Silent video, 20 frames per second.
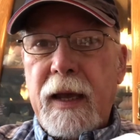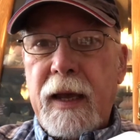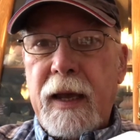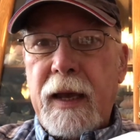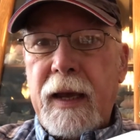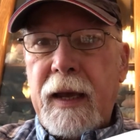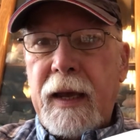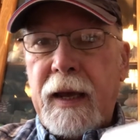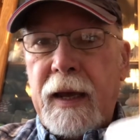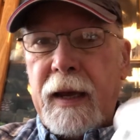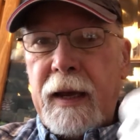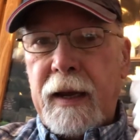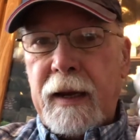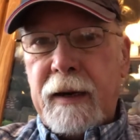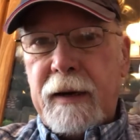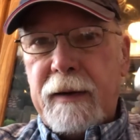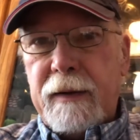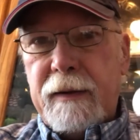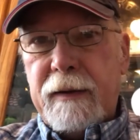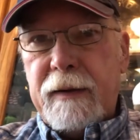
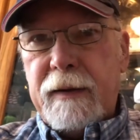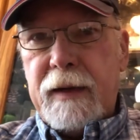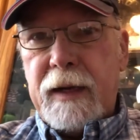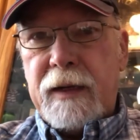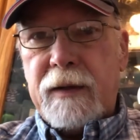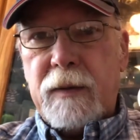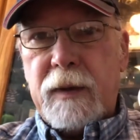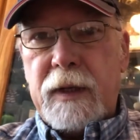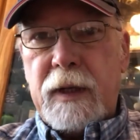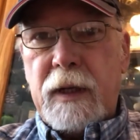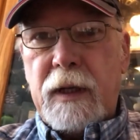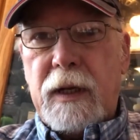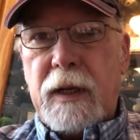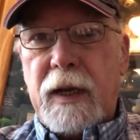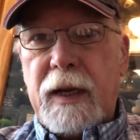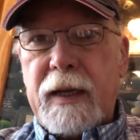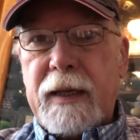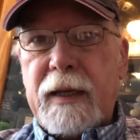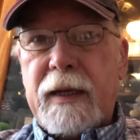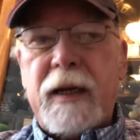and that's what they look
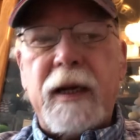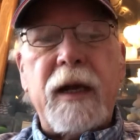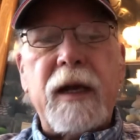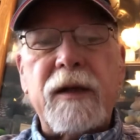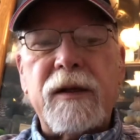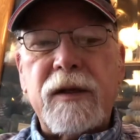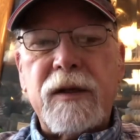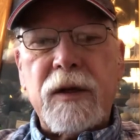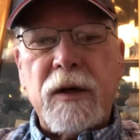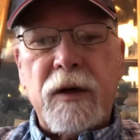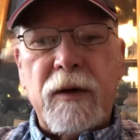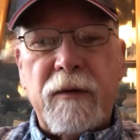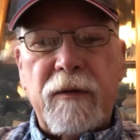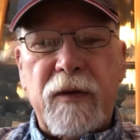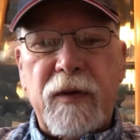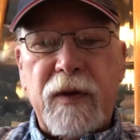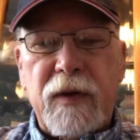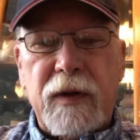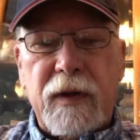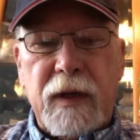like. The case
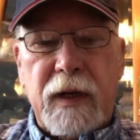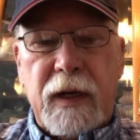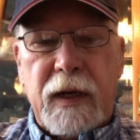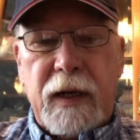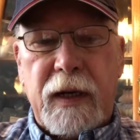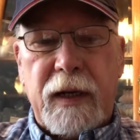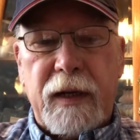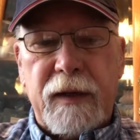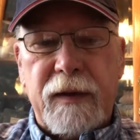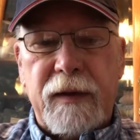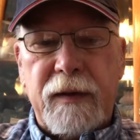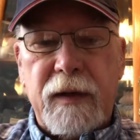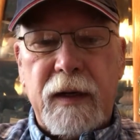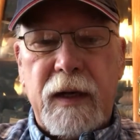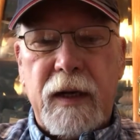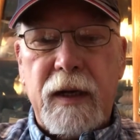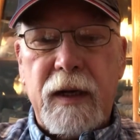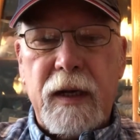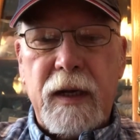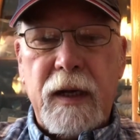serves as
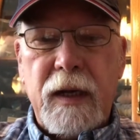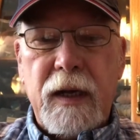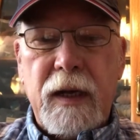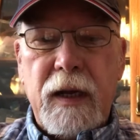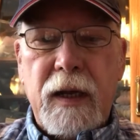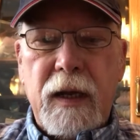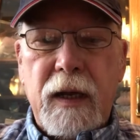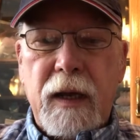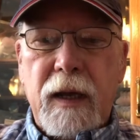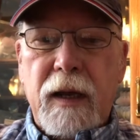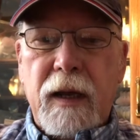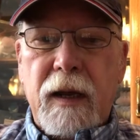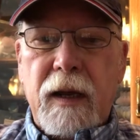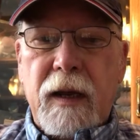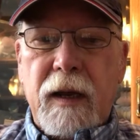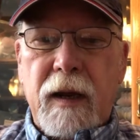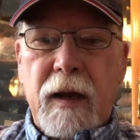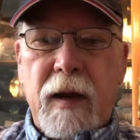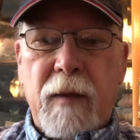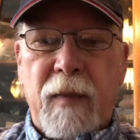a
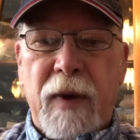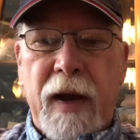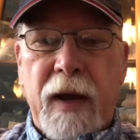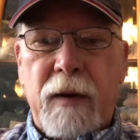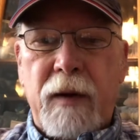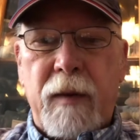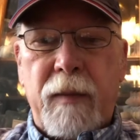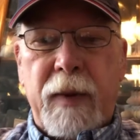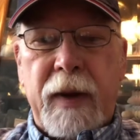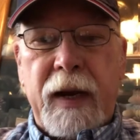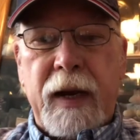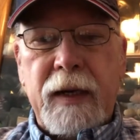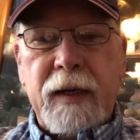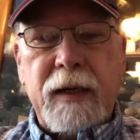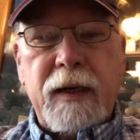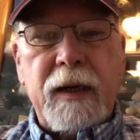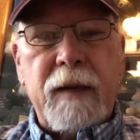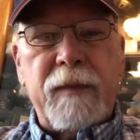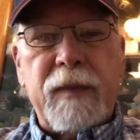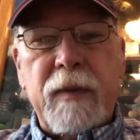battery pack
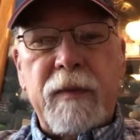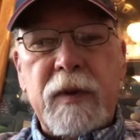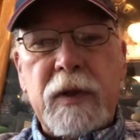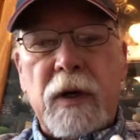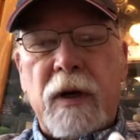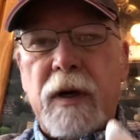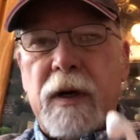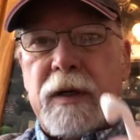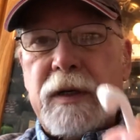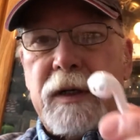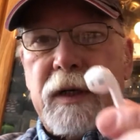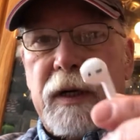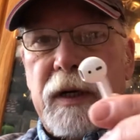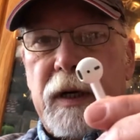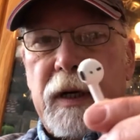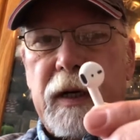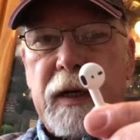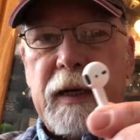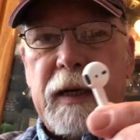to keep them charged.